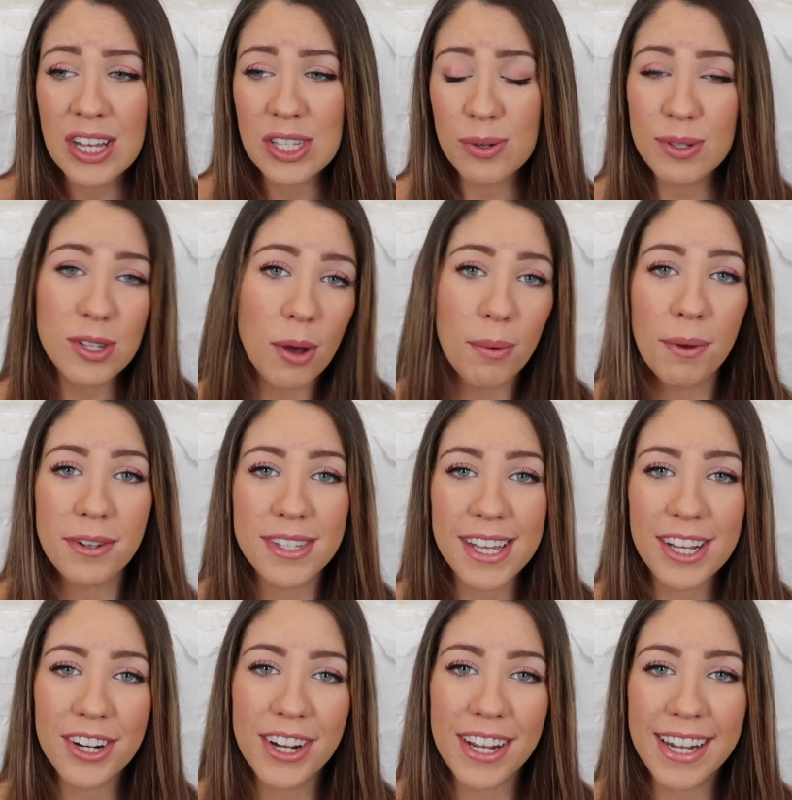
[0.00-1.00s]
So it's almost
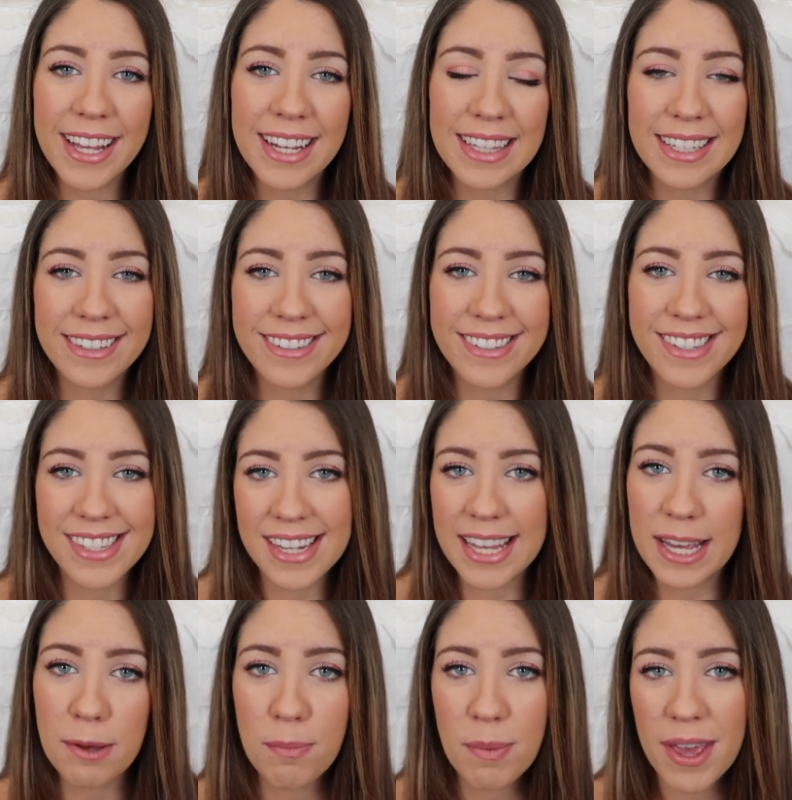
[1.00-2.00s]
like you're getting a little
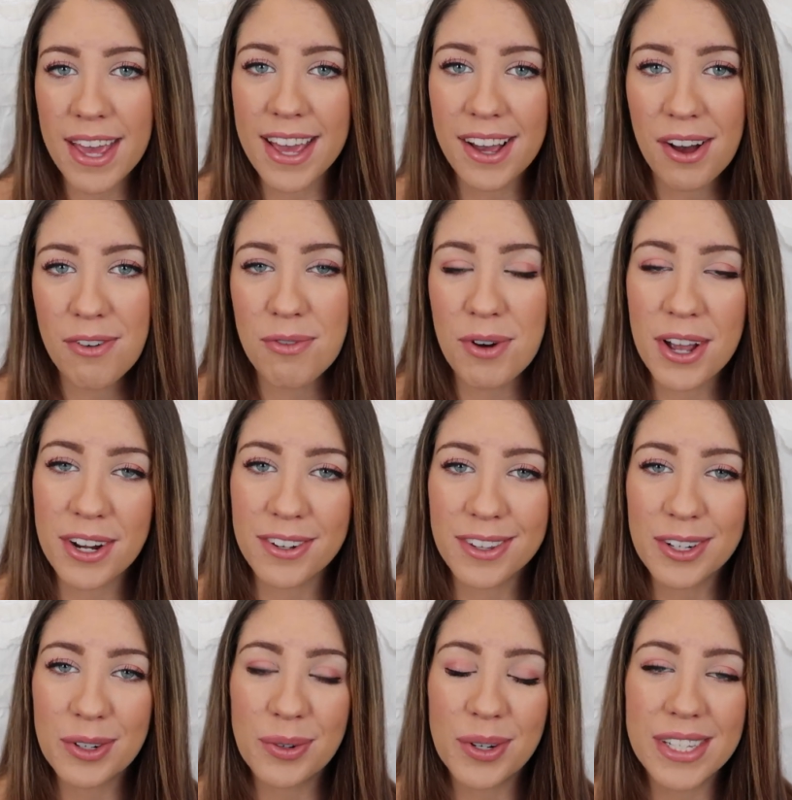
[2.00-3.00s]
sneak peek of what your
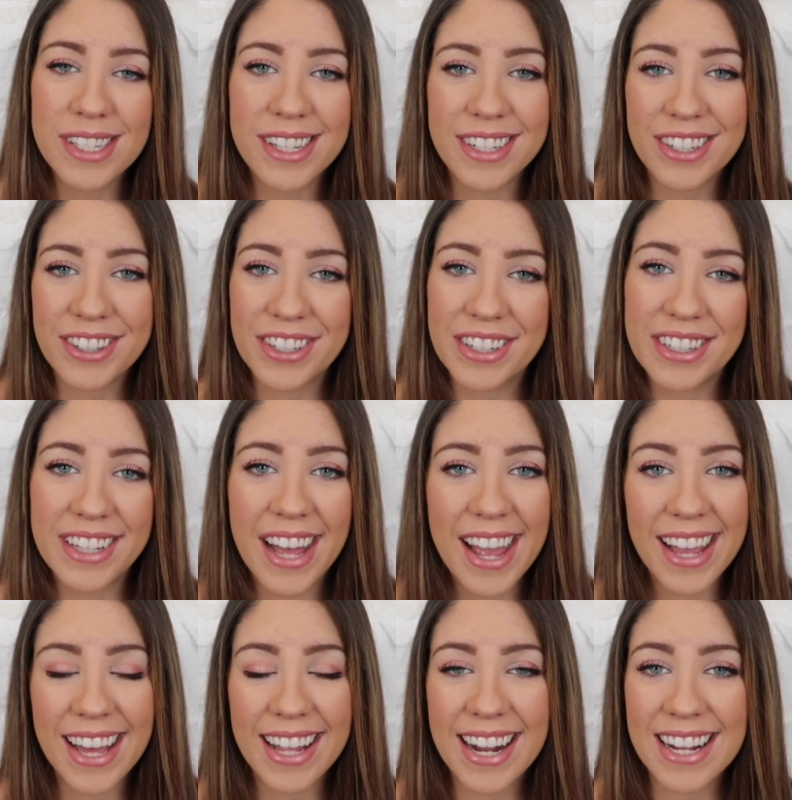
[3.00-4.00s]
little one's gonna look
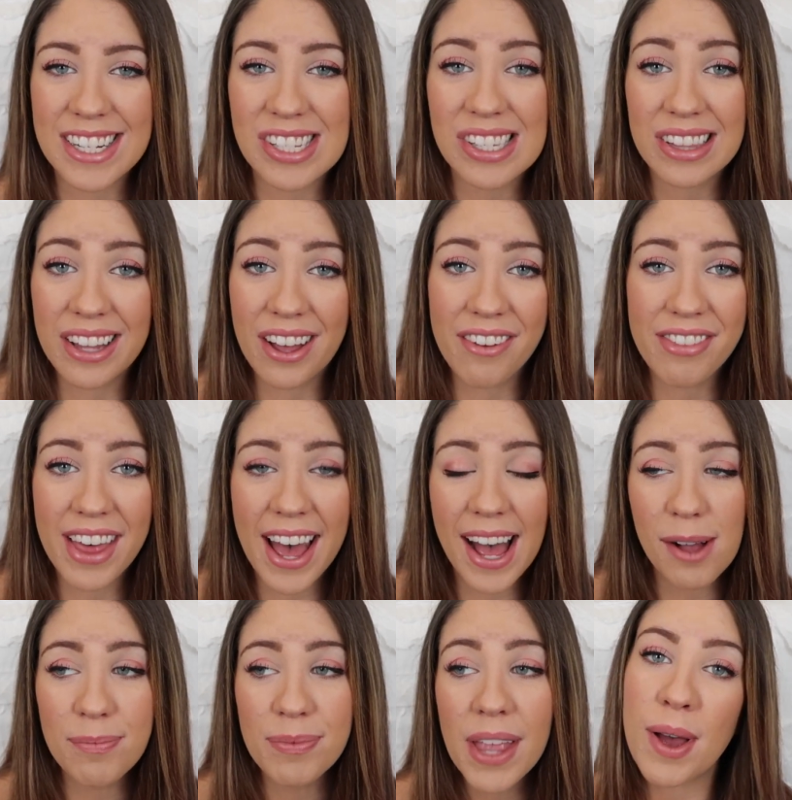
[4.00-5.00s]
like, and I just love that.